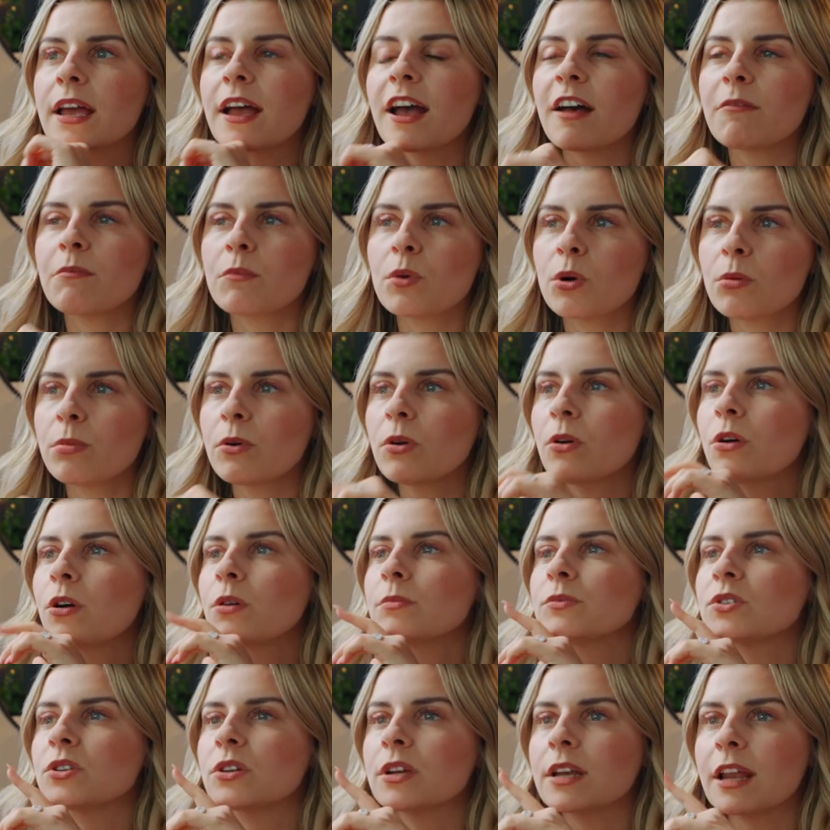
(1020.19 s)
have mobile
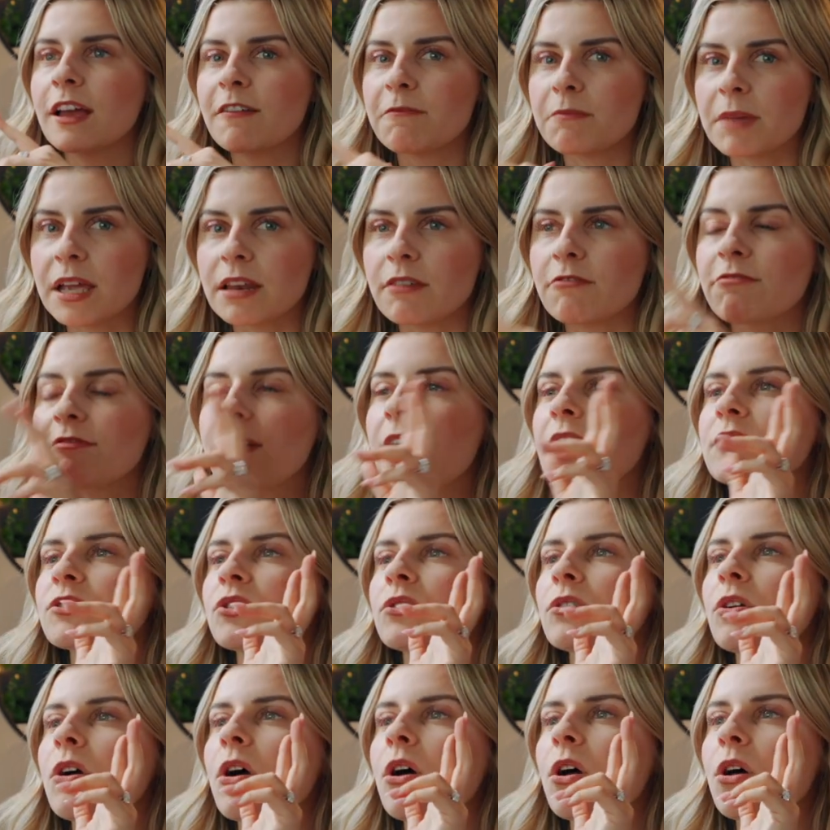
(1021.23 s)
homes, you're gonna have
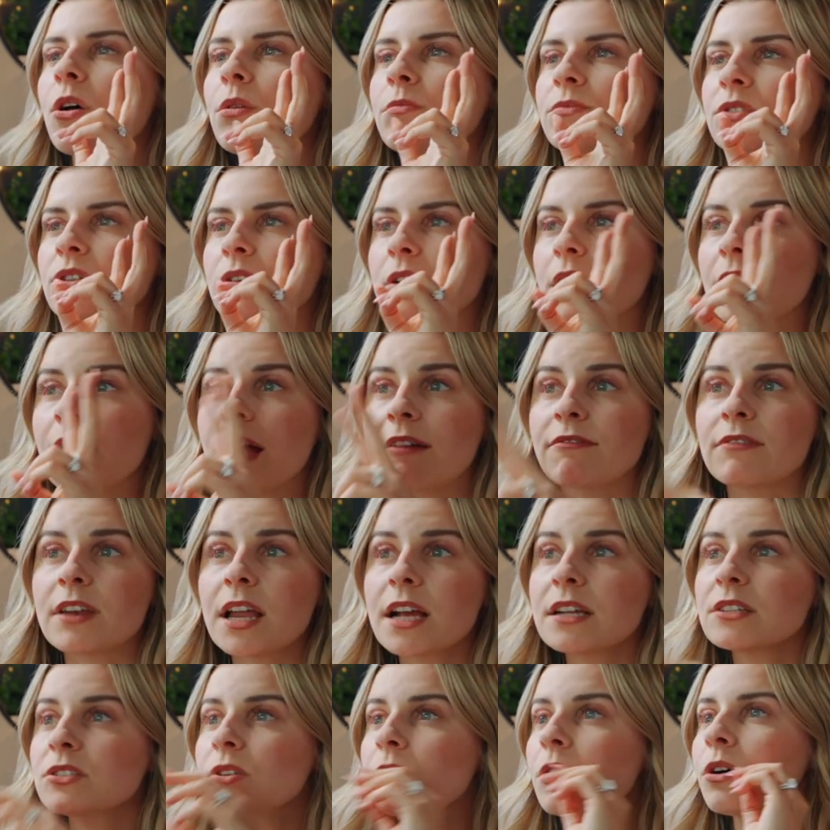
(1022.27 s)
manufactured homes, you're gonna have
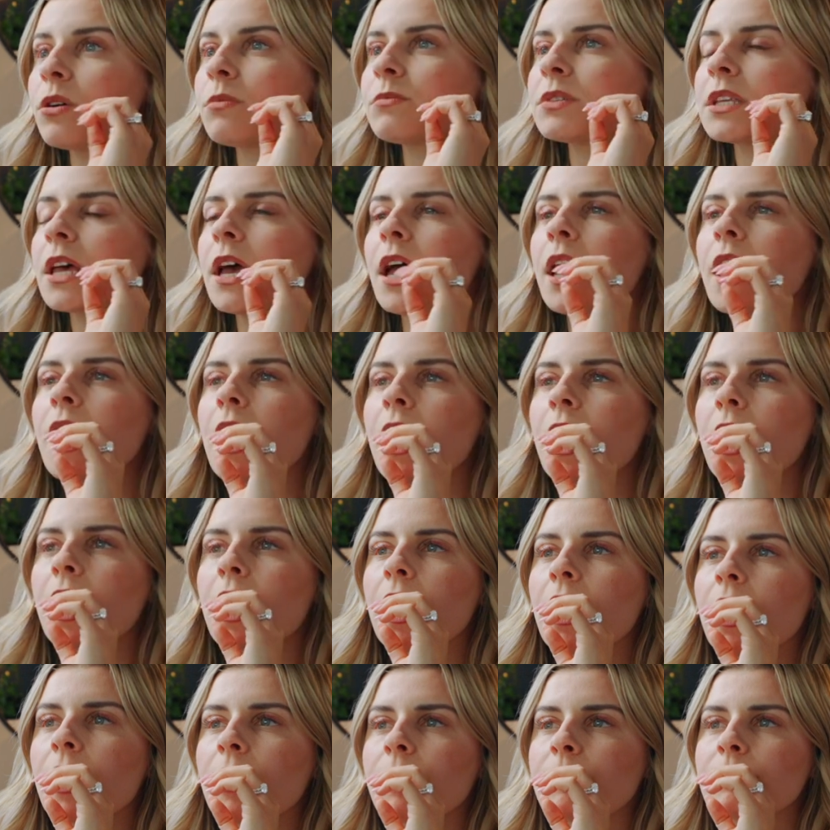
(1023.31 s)
nice homes.
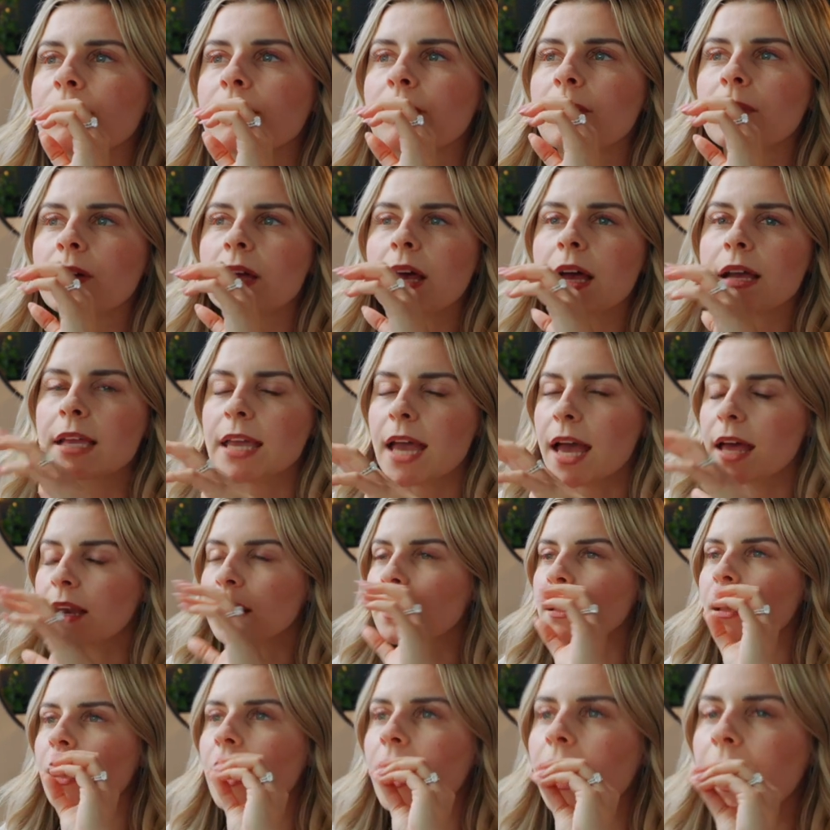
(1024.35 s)

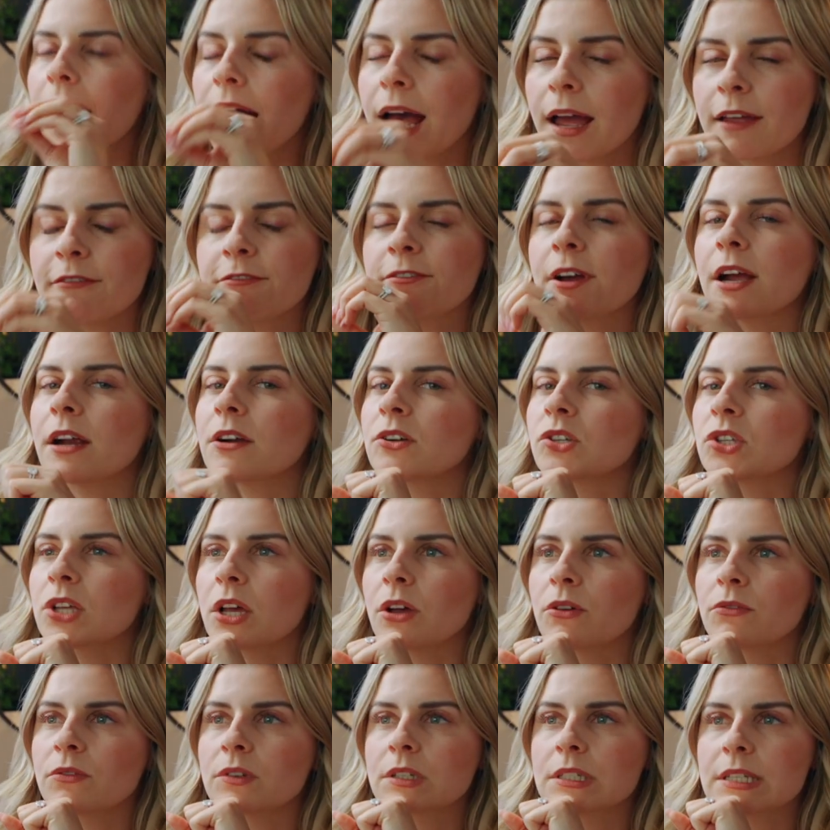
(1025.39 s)
Again, high fire
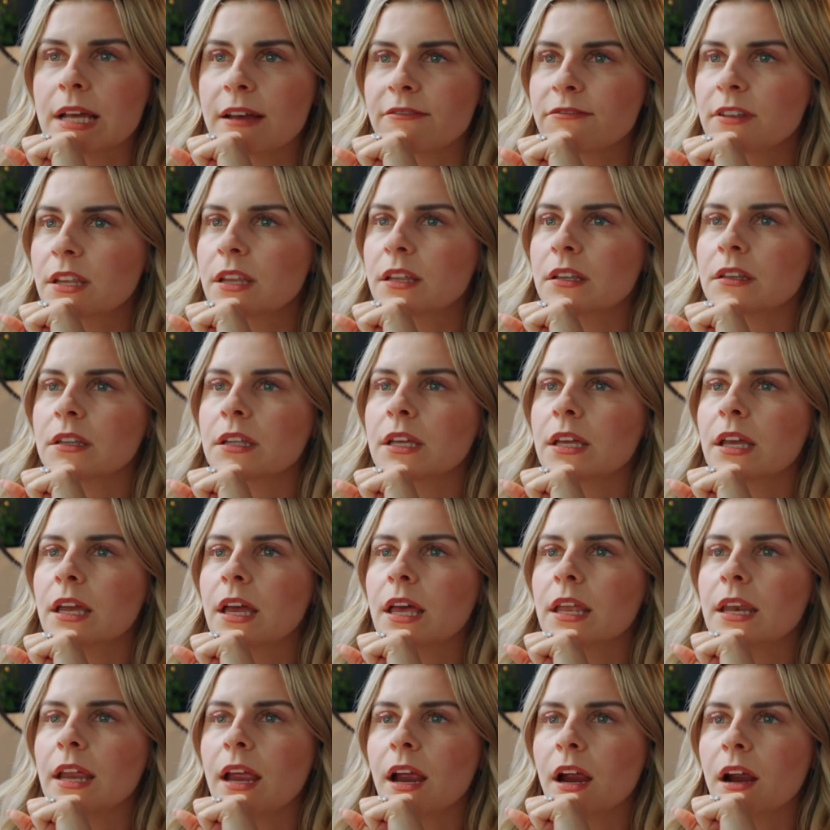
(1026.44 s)
zone, definitely
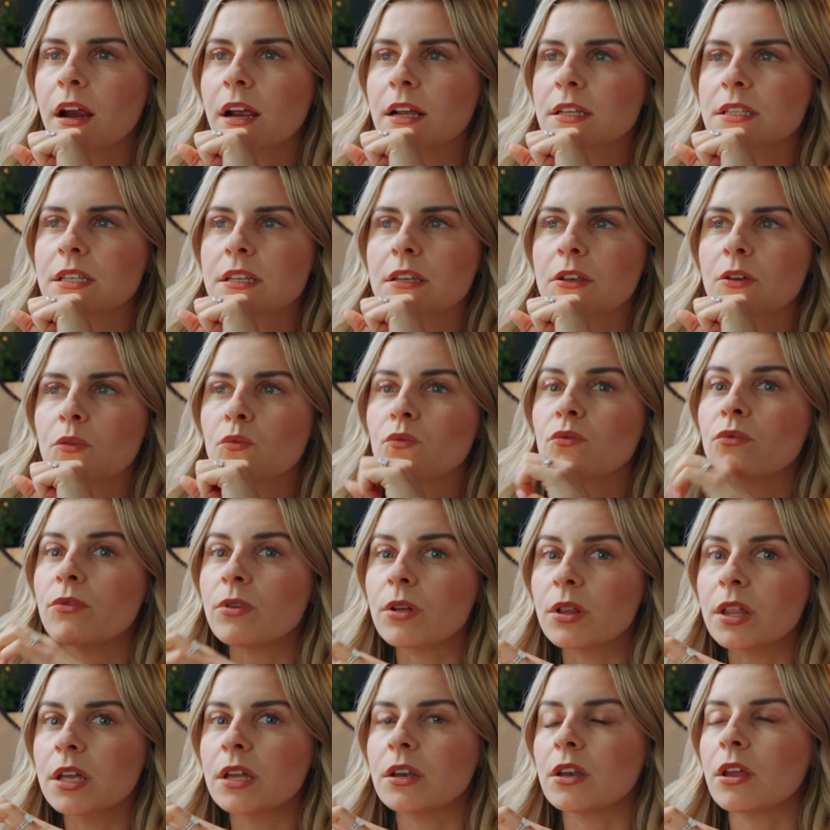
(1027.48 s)
an area to
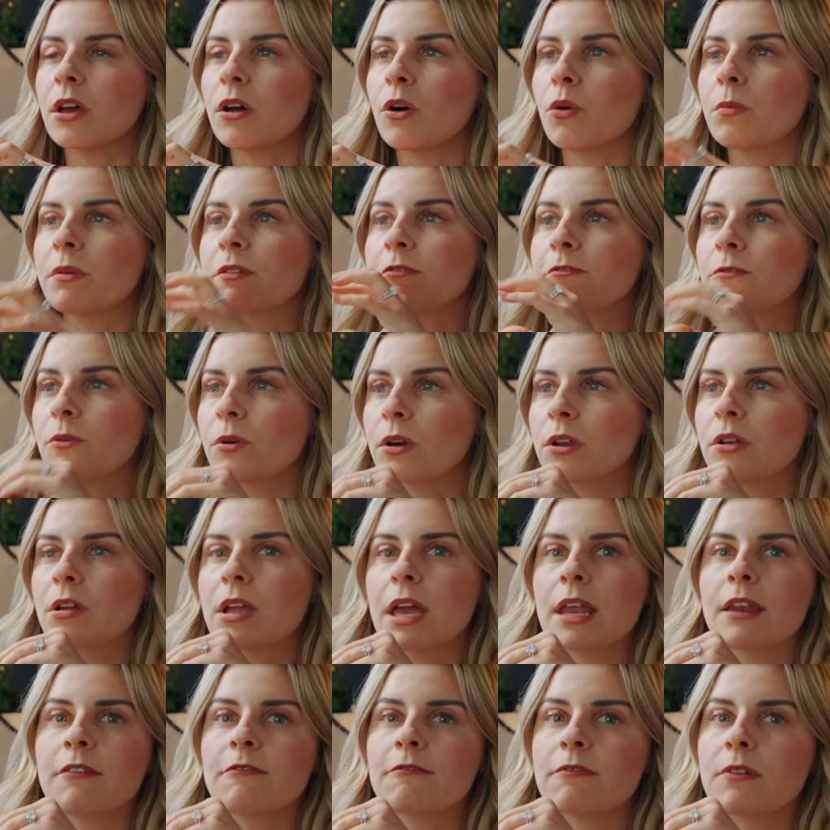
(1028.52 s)
really know before you
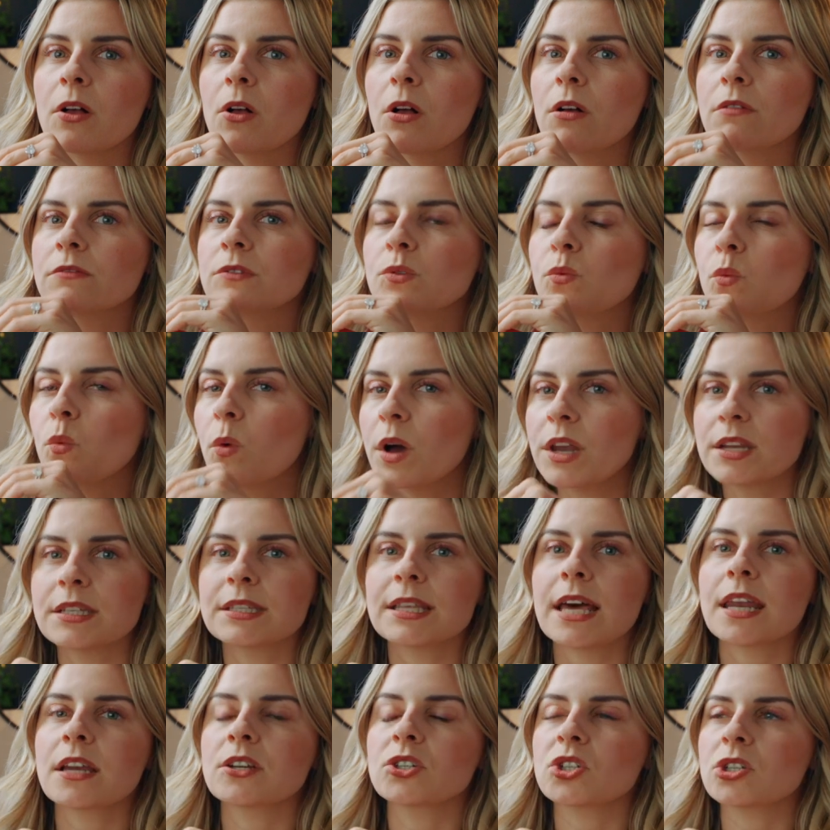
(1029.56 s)
get involved, what
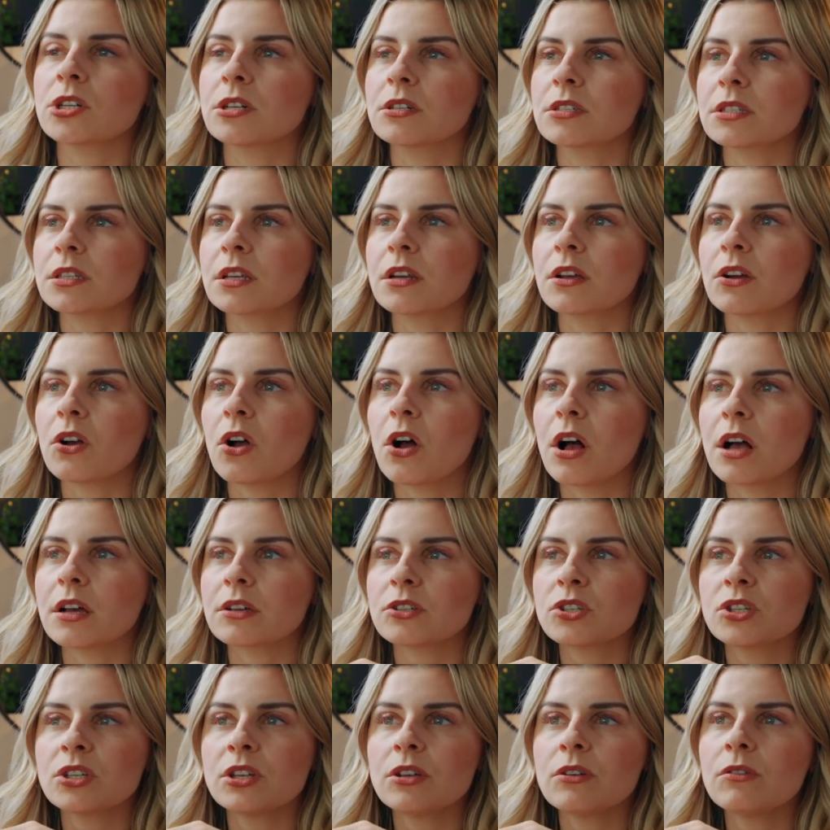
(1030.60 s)
is that insurance going to
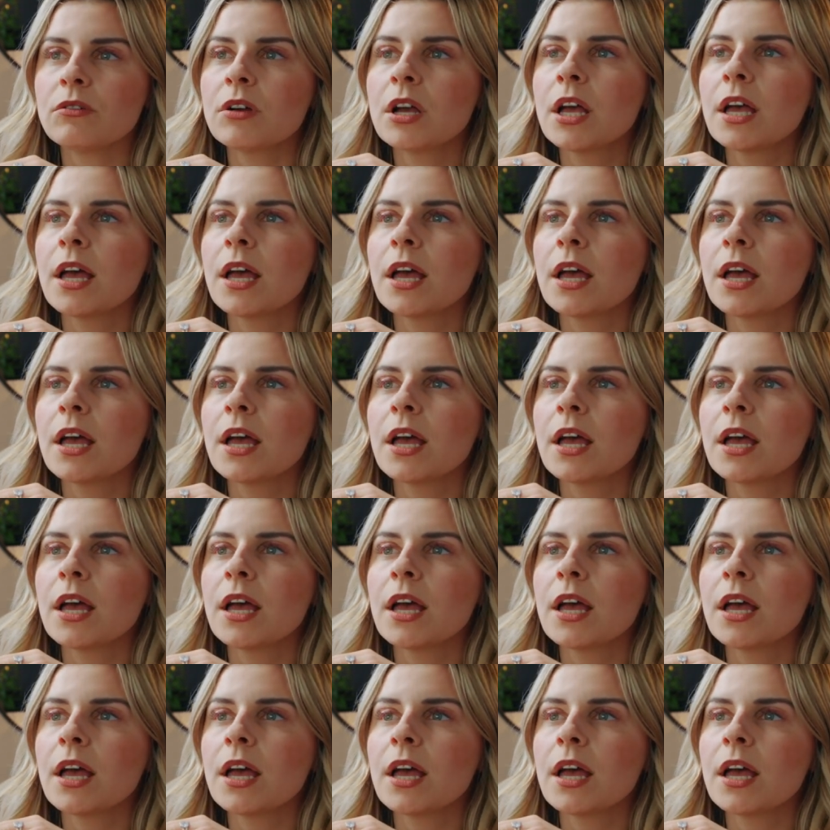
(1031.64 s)
cost you?